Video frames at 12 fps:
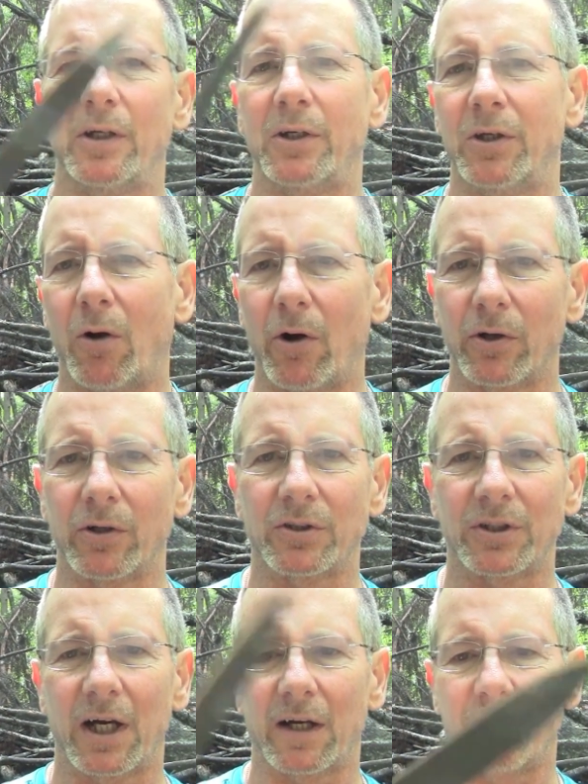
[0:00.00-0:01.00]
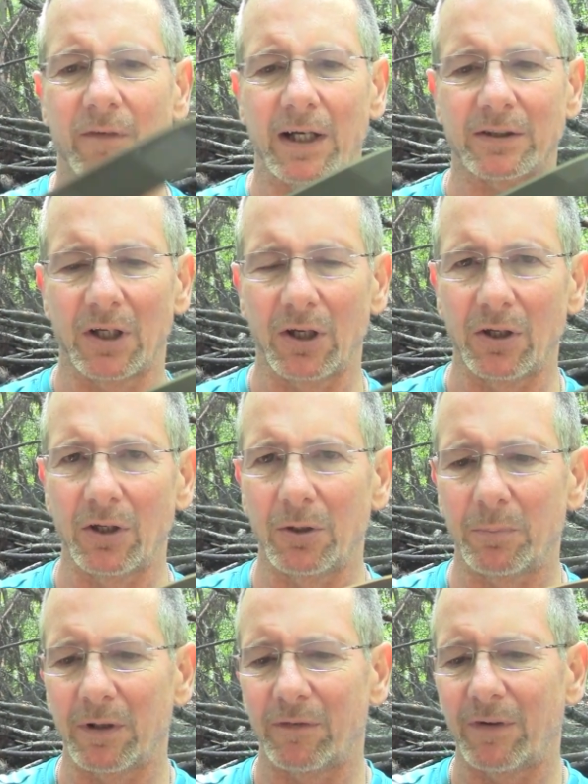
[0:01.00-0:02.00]
You are gonna sacrifice a little
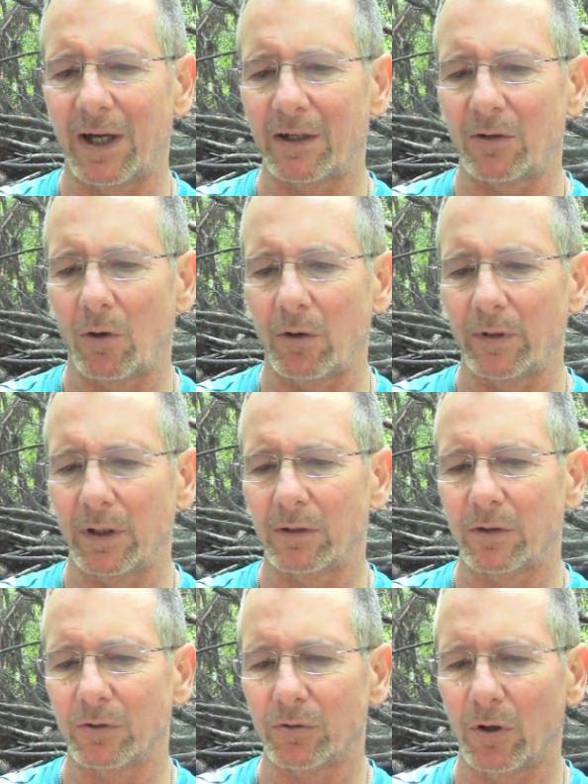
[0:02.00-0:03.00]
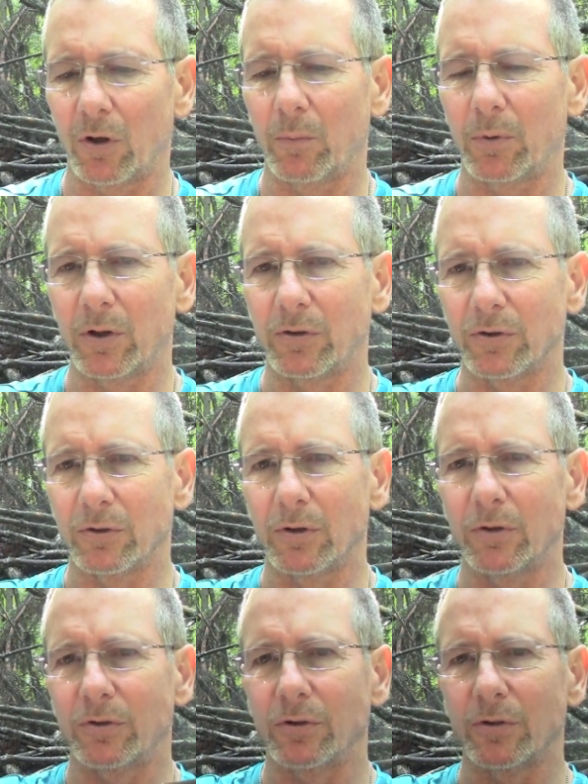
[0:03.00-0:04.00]
bit of fine carving control because you're
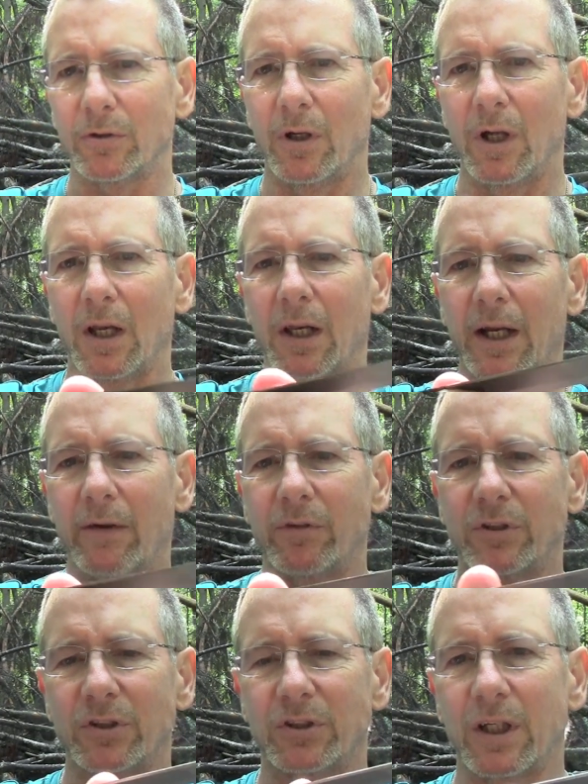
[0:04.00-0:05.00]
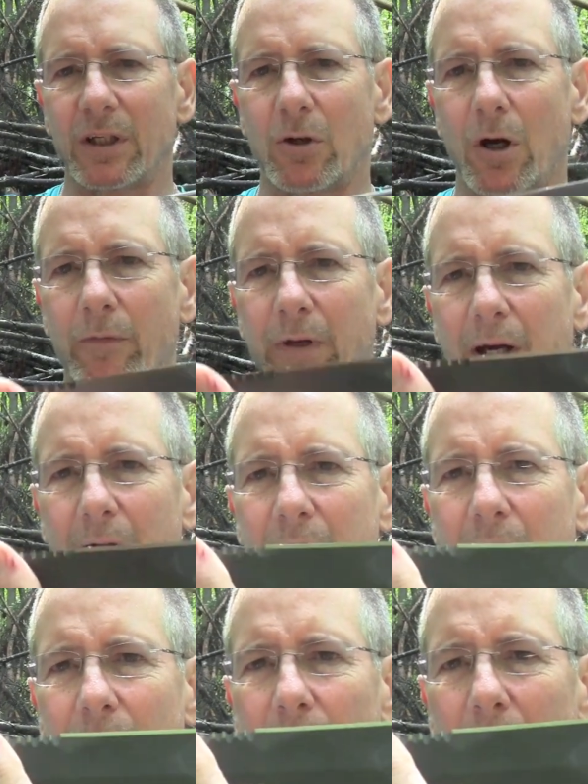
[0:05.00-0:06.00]
losing your leverage. Instead of carving down
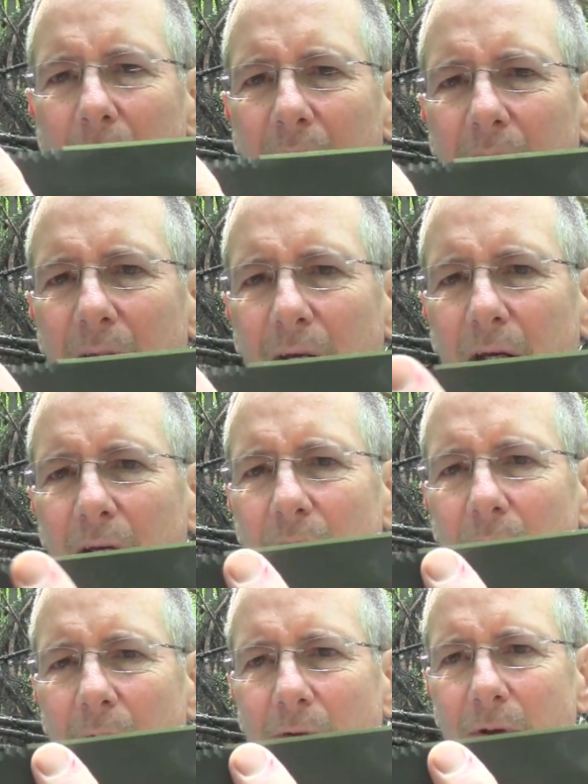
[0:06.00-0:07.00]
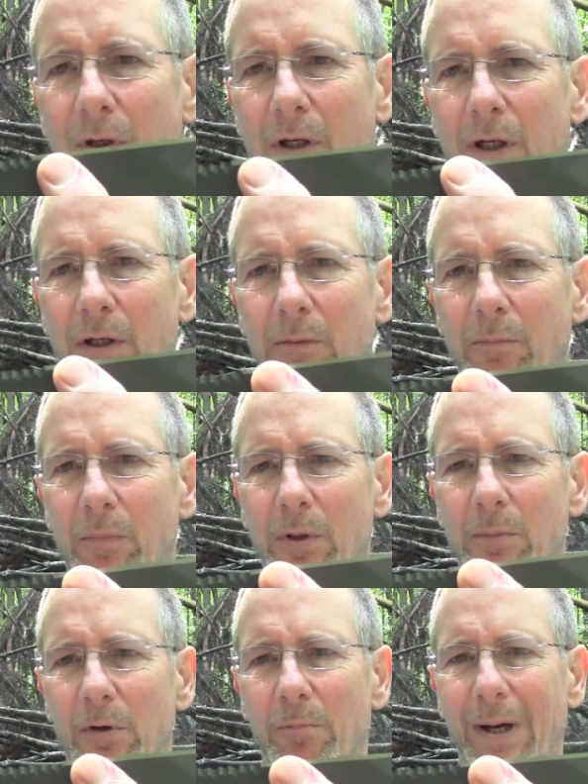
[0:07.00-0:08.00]
here on the blade, you have to you
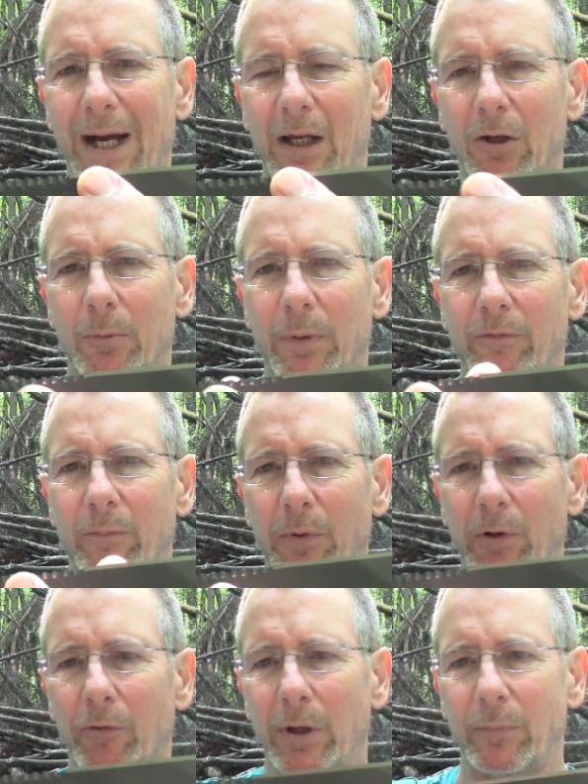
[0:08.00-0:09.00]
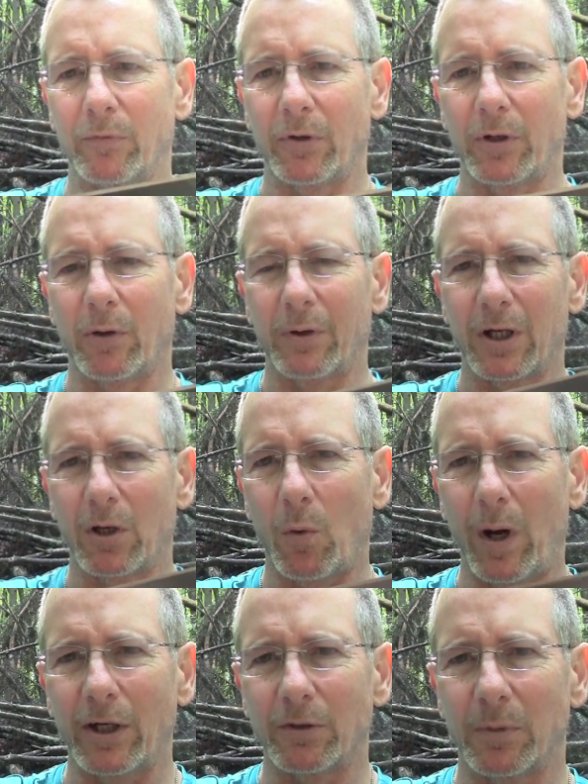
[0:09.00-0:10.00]
move back a little bit from your grip so you don't get
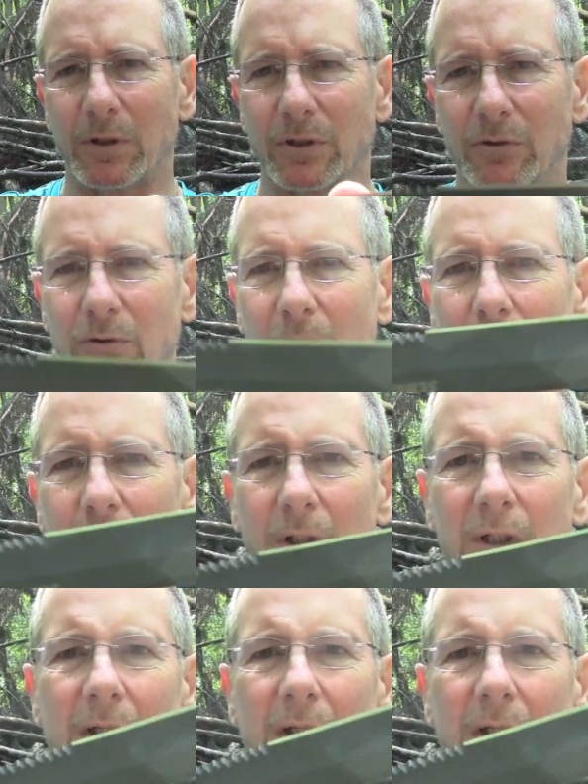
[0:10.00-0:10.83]
quite as much control.